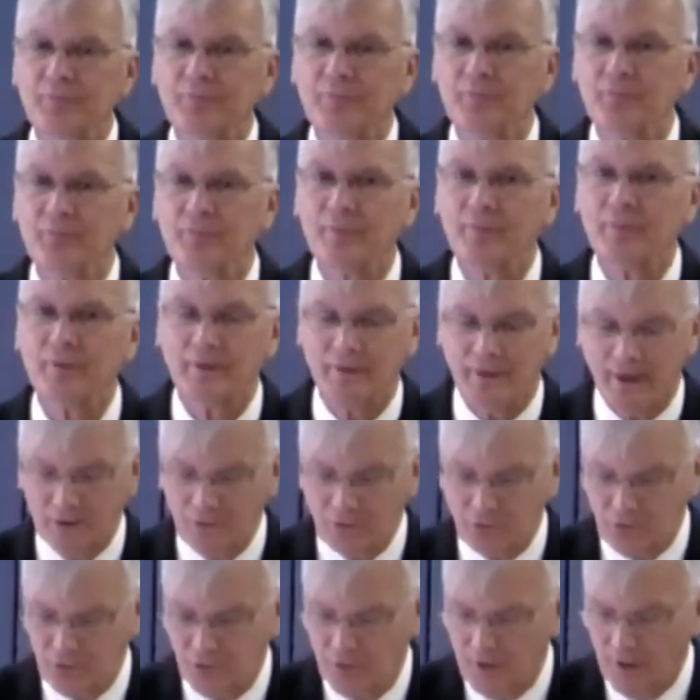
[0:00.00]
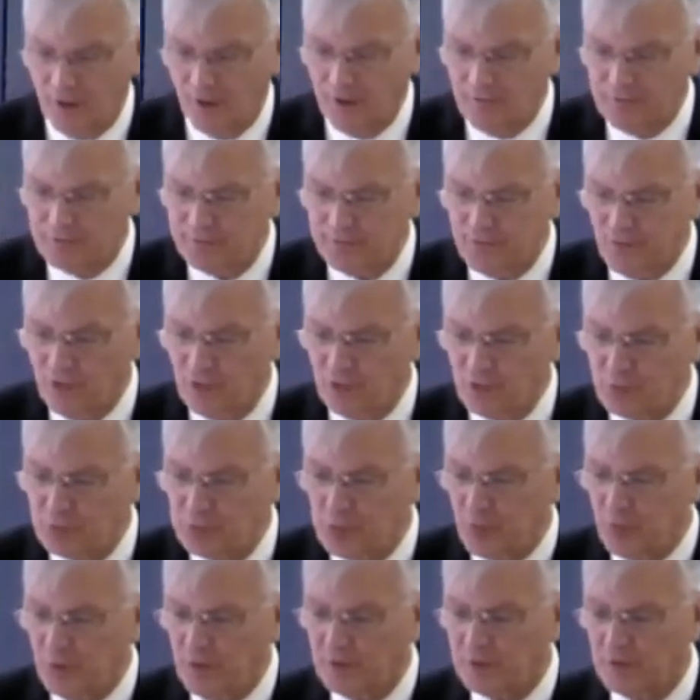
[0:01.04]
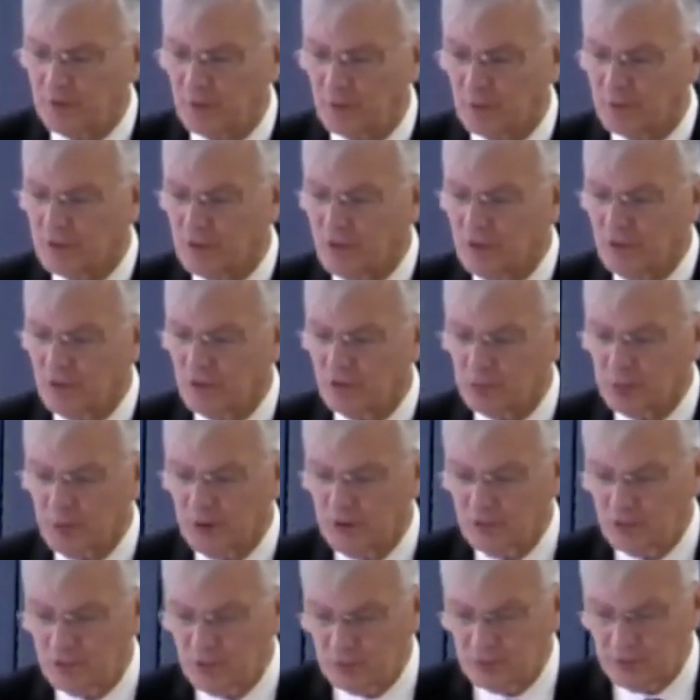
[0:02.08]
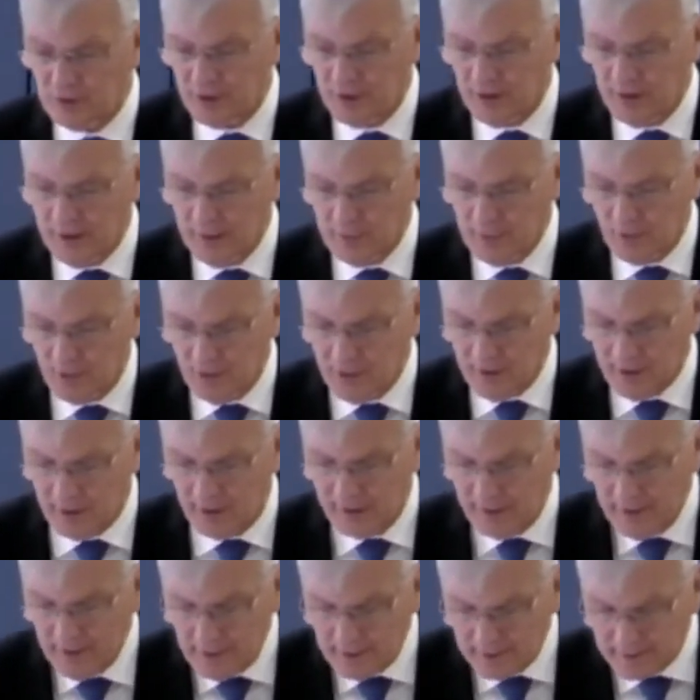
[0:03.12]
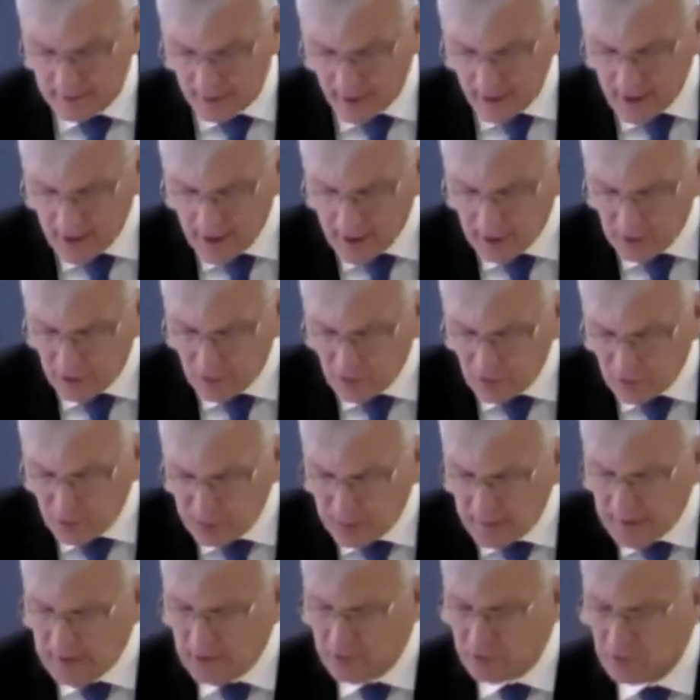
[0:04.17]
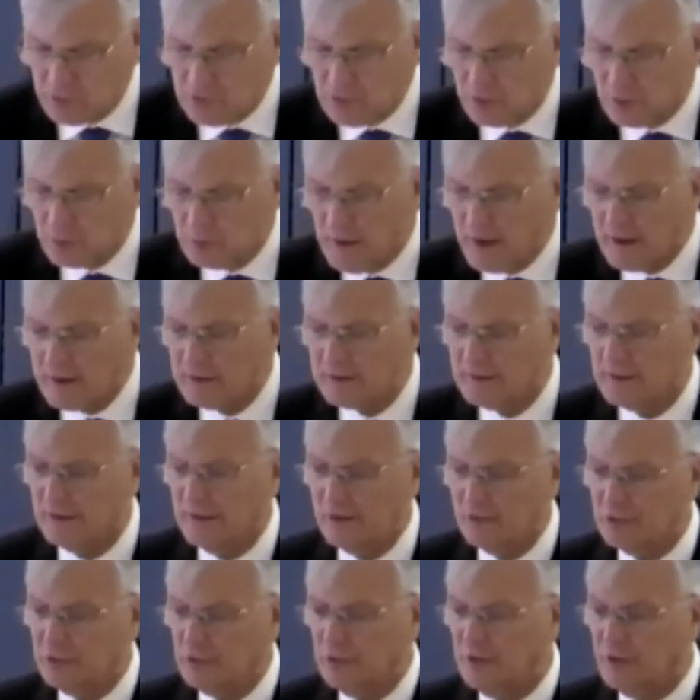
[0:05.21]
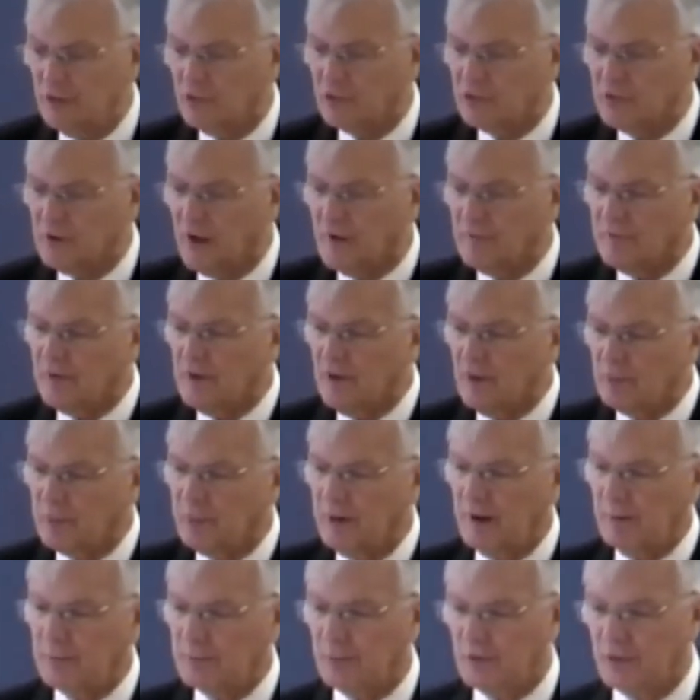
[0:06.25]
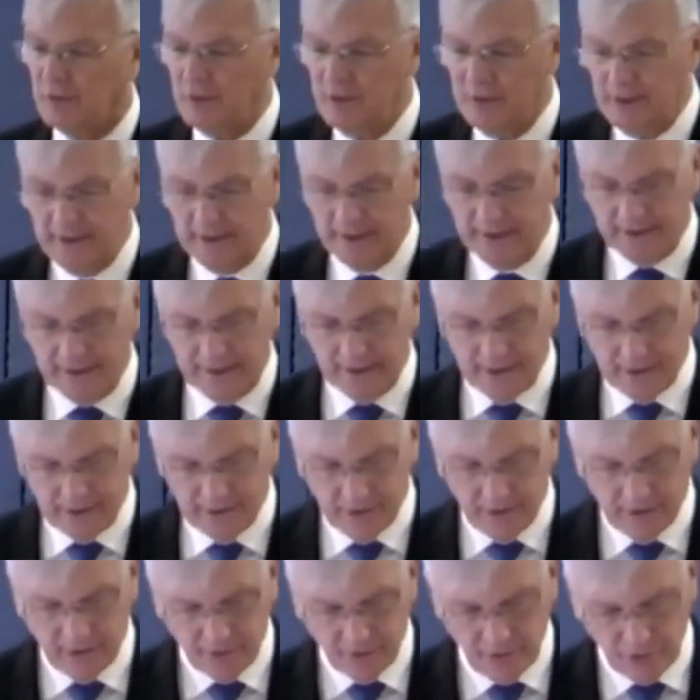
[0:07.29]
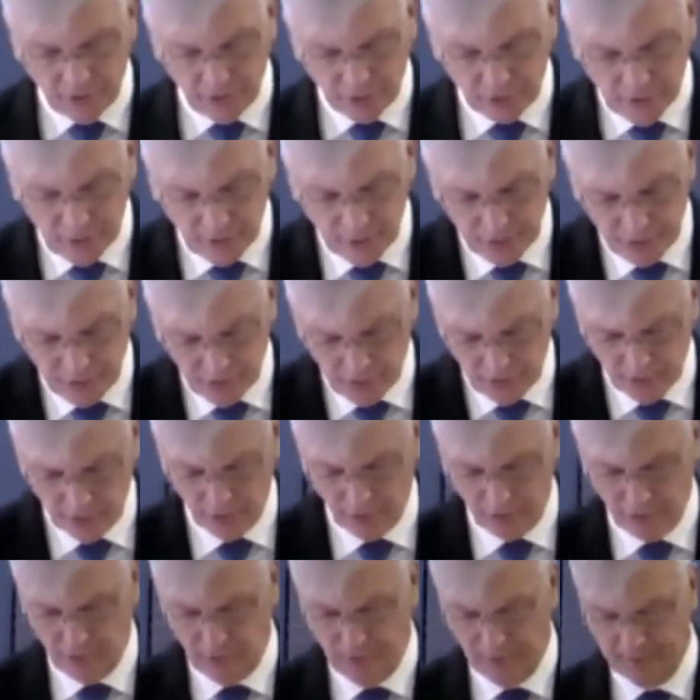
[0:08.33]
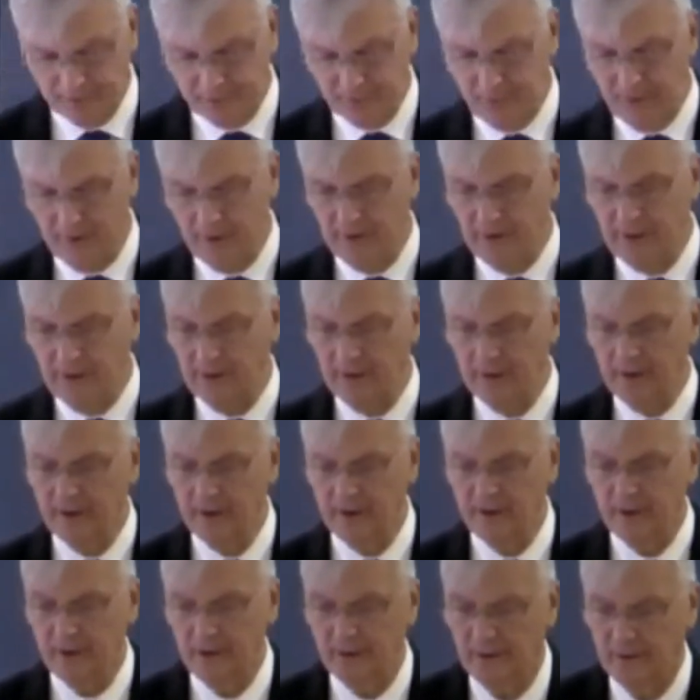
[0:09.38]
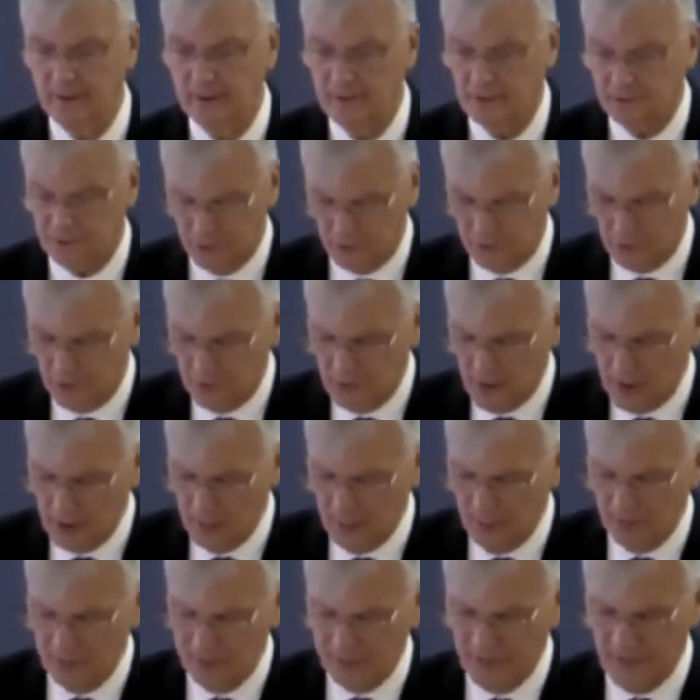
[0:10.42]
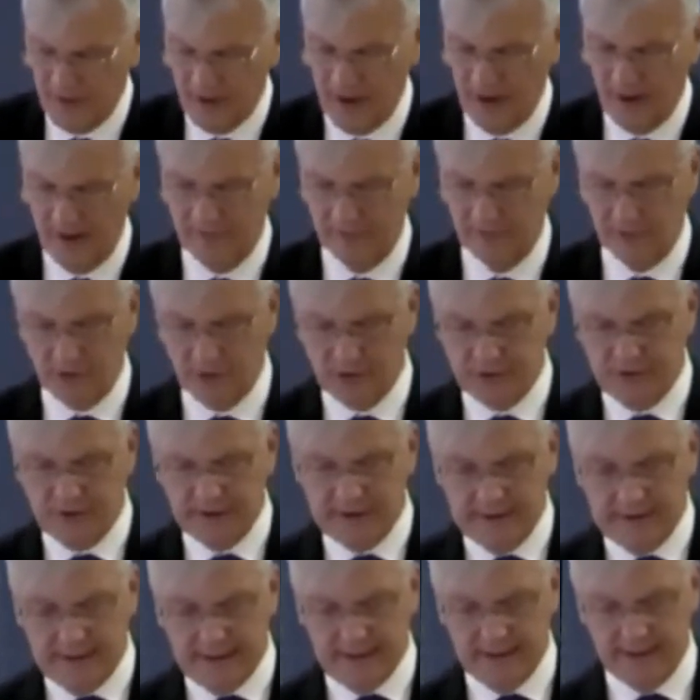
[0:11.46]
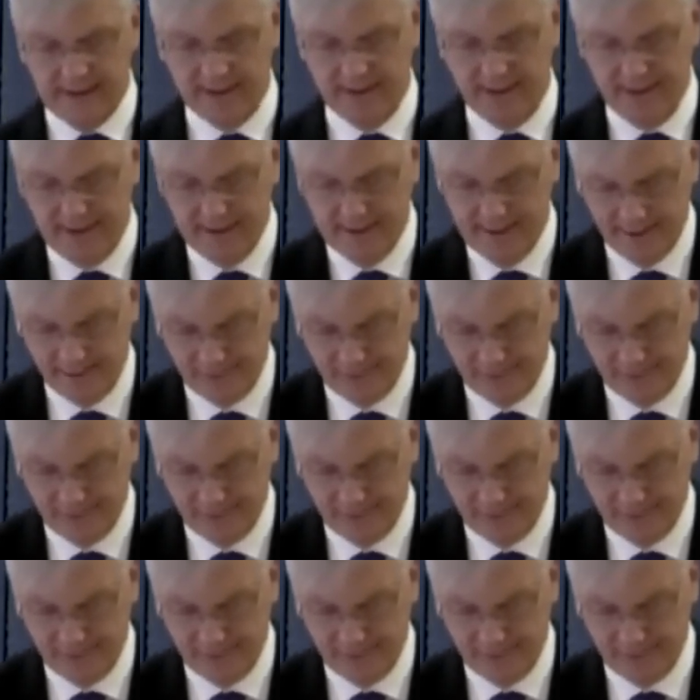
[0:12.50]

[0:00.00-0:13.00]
That's our first point, and we're going to spend some time on it. God speaks directly to his covenant people in the scriptures. Deuteronomy 5, look again at those